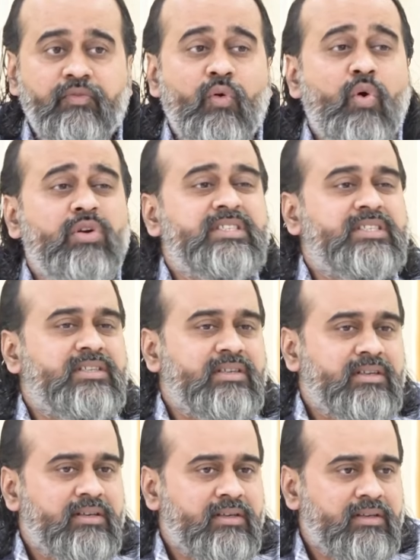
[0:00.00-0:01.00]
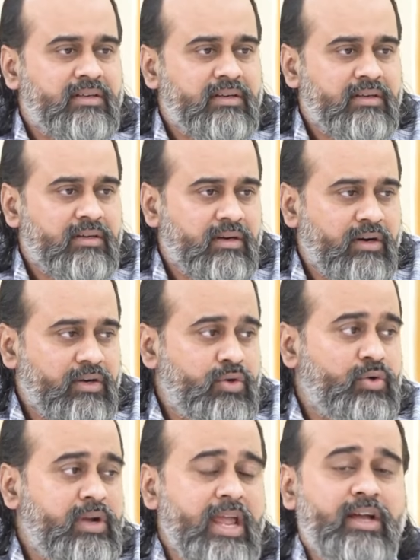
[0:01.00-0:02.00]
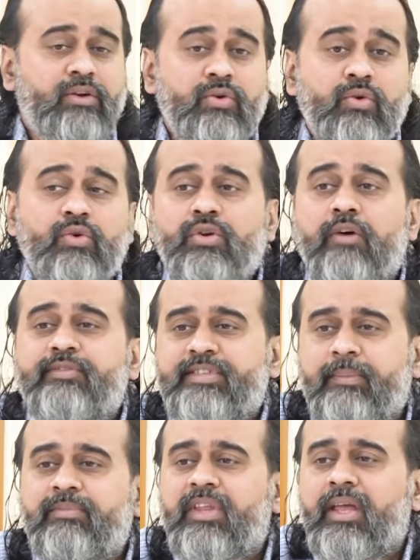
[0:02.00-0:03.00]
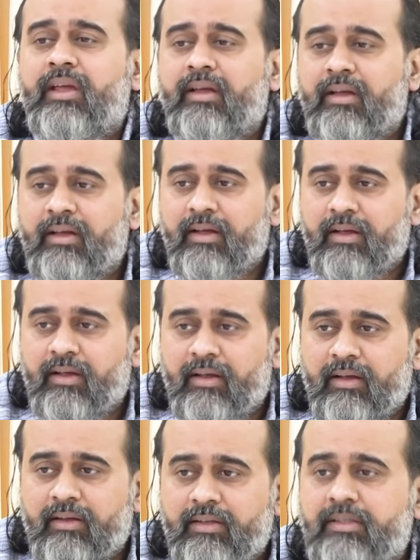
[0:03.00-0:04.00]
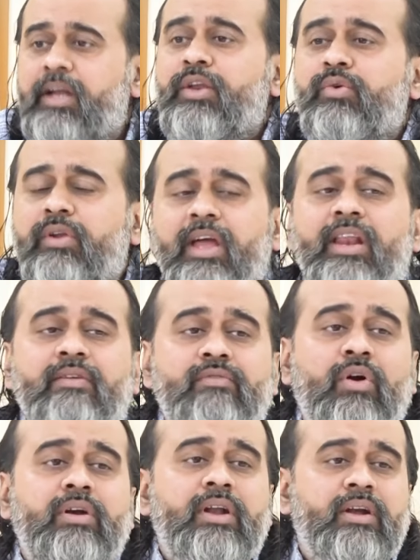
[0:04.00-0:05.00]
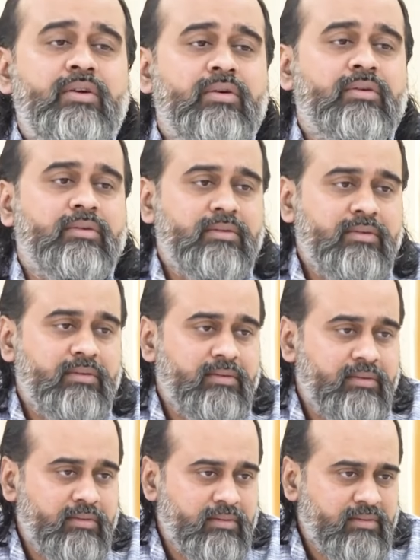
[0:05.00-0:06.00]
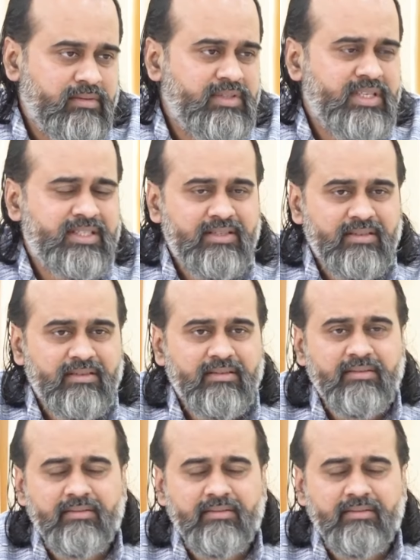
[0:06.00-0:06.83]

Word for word: forced to take note of something that you really wanted to just